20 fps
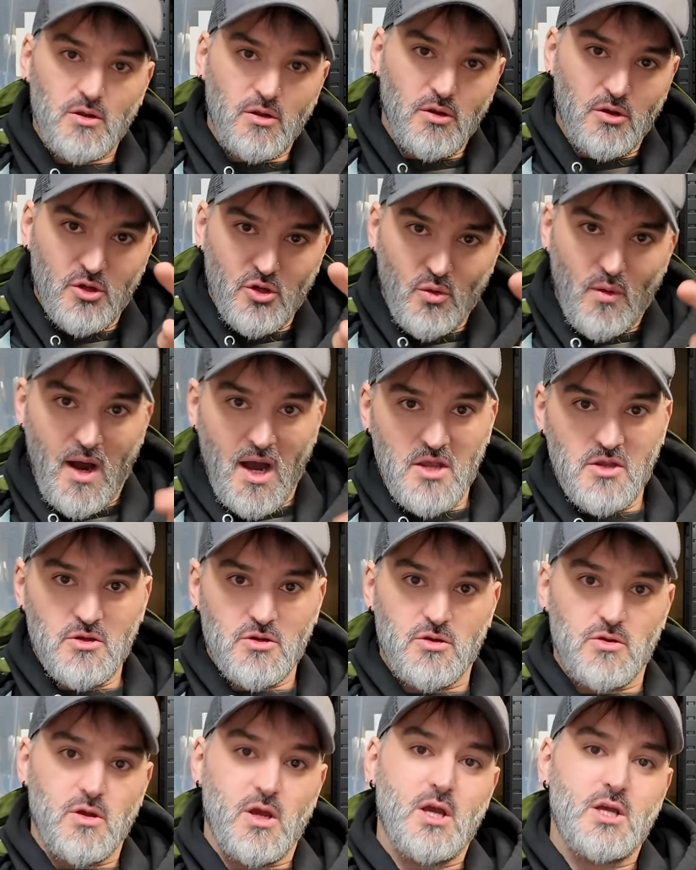You are
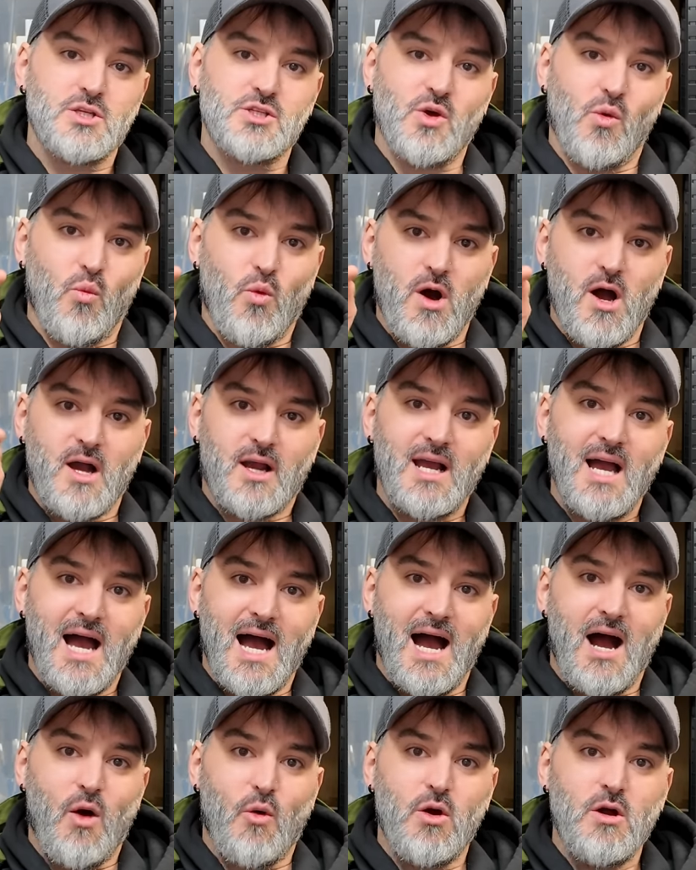you. So work
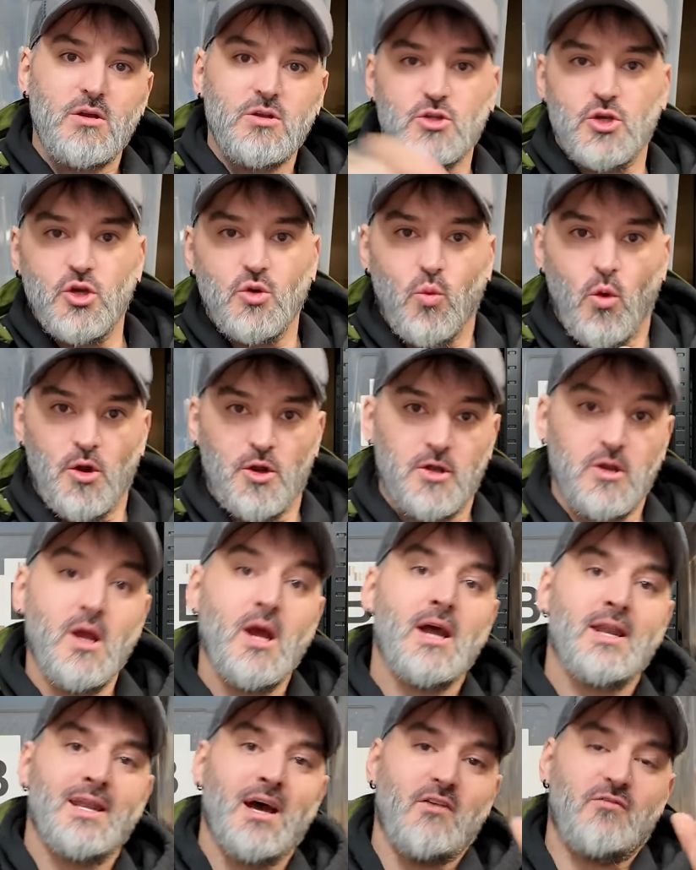how you want
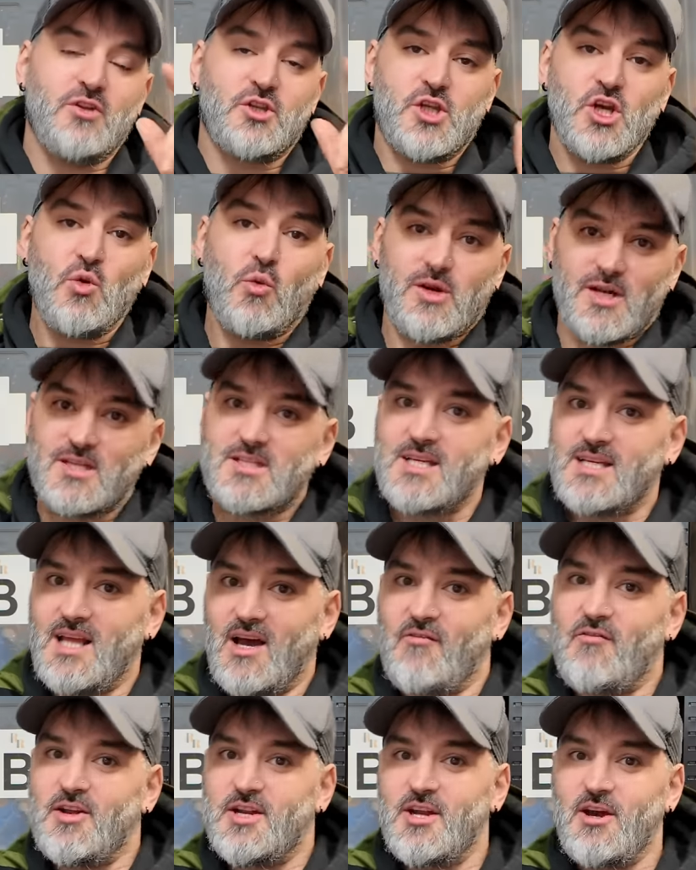to. Now, if you do want to see
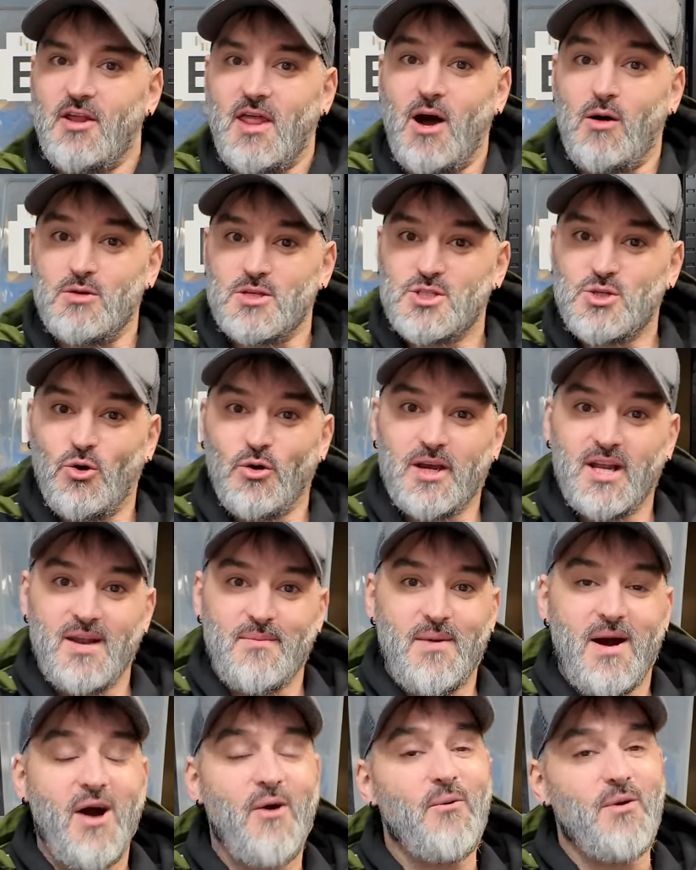that video that I was talking
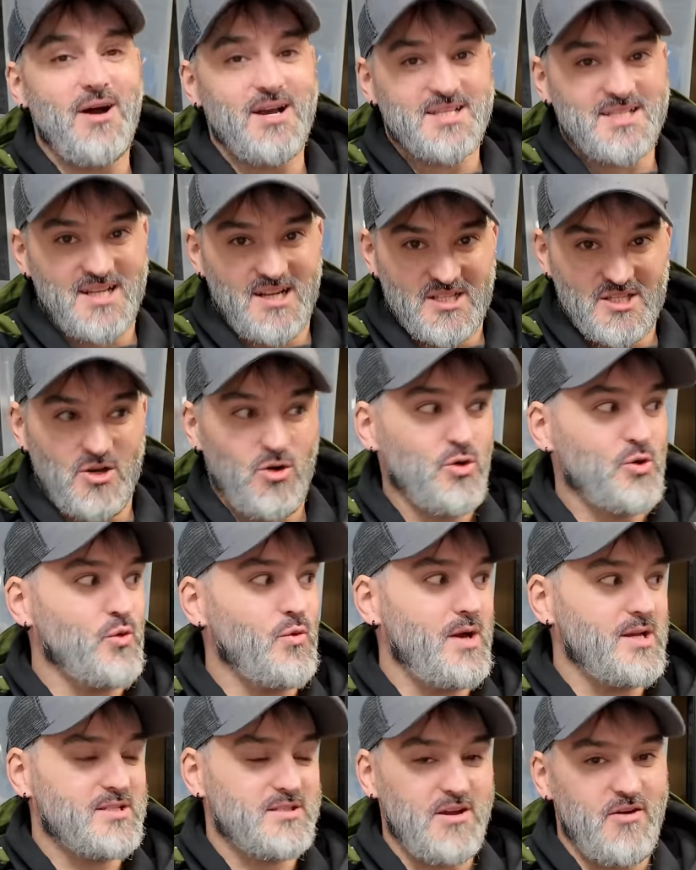about where I said I sold
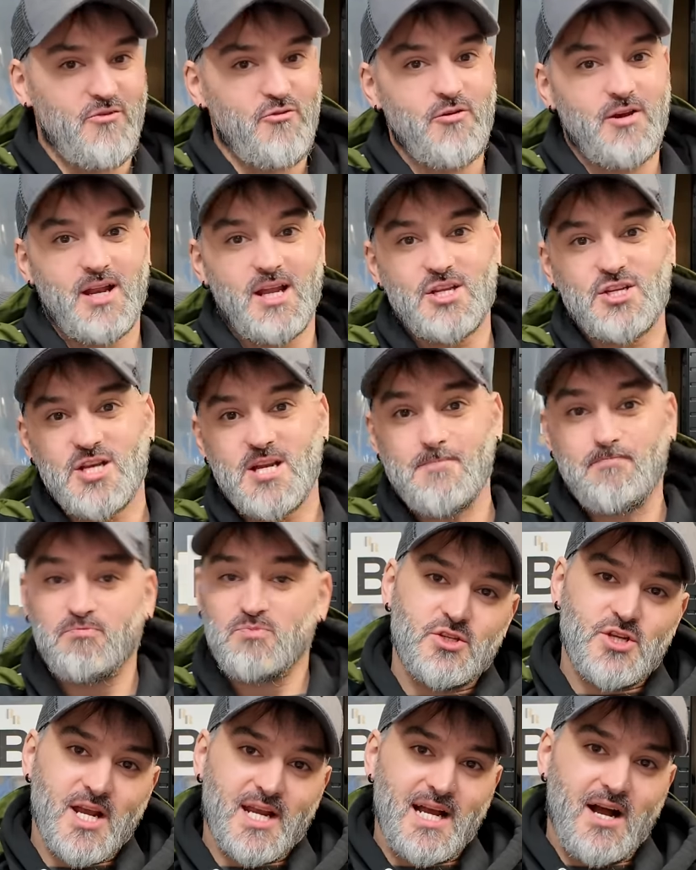all that stuff really cheap,
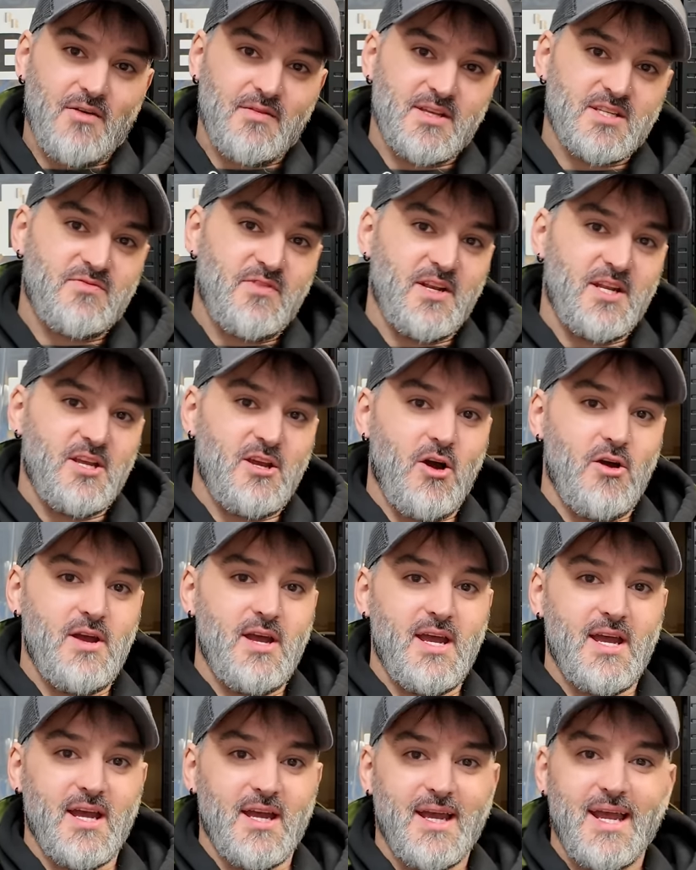check out this video
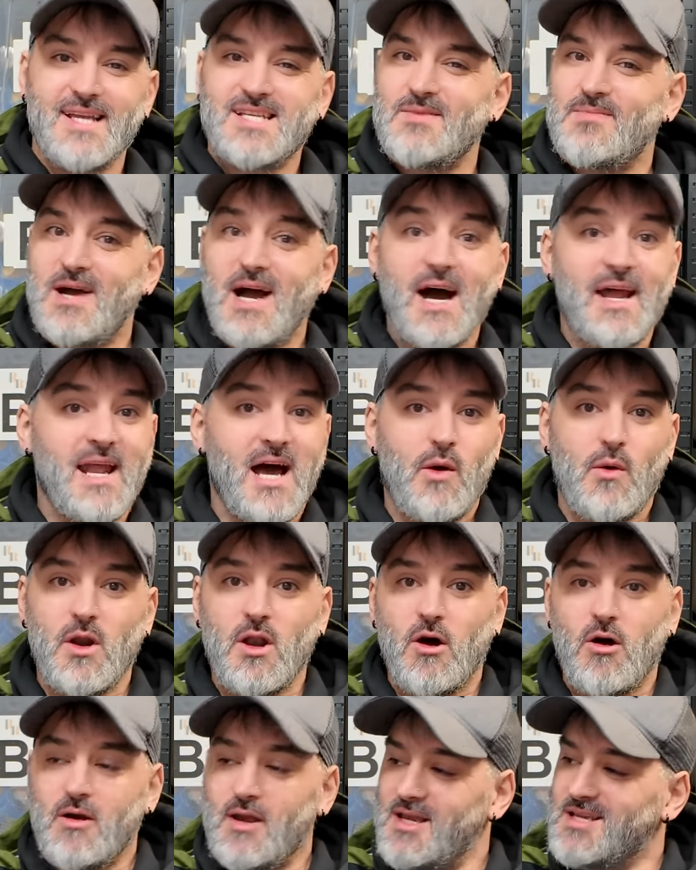here. It's about an hour
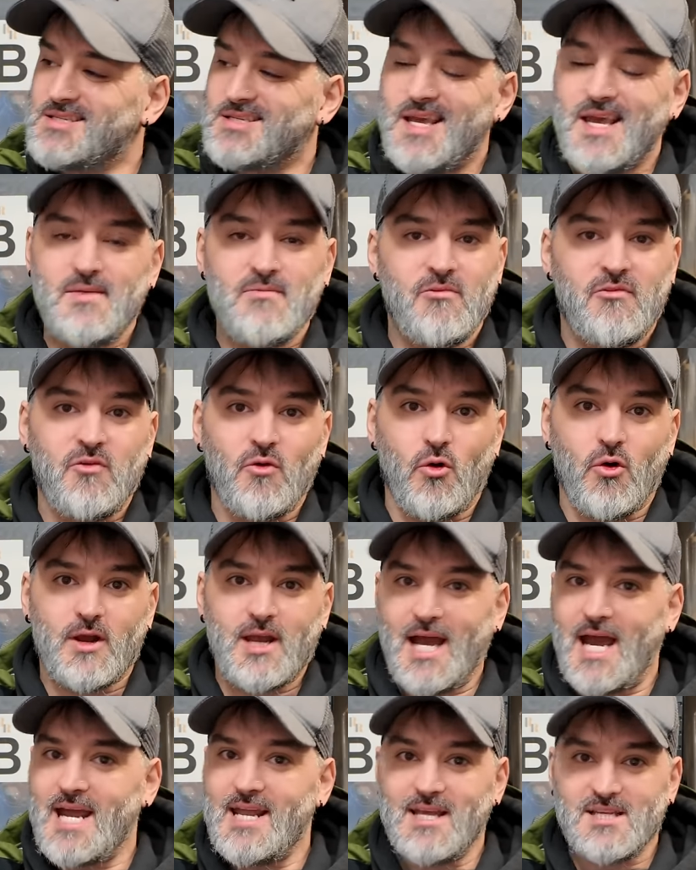long. It's in
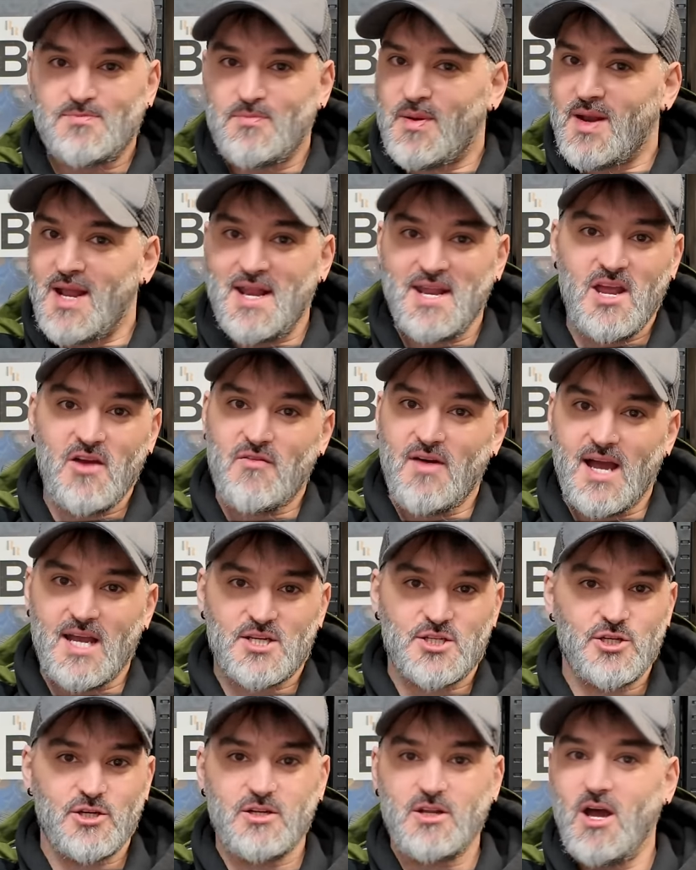4K. There's plenty of
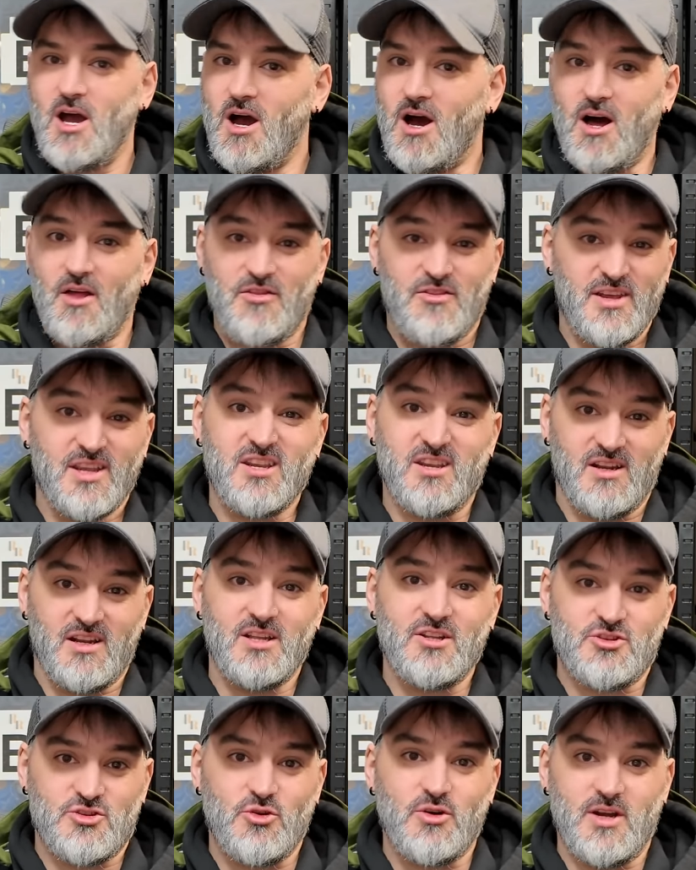action. I think you'll
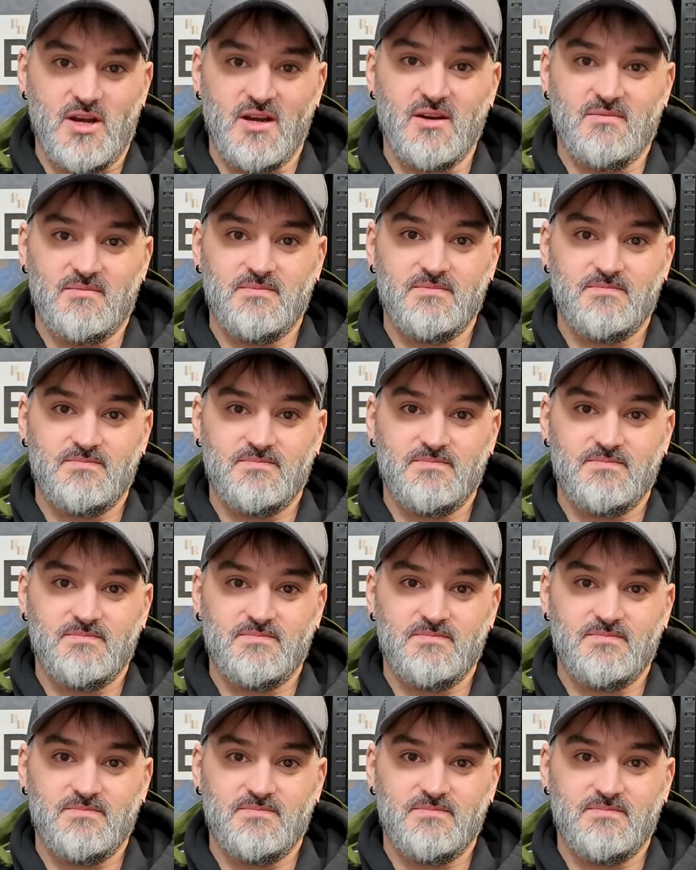enjoy it.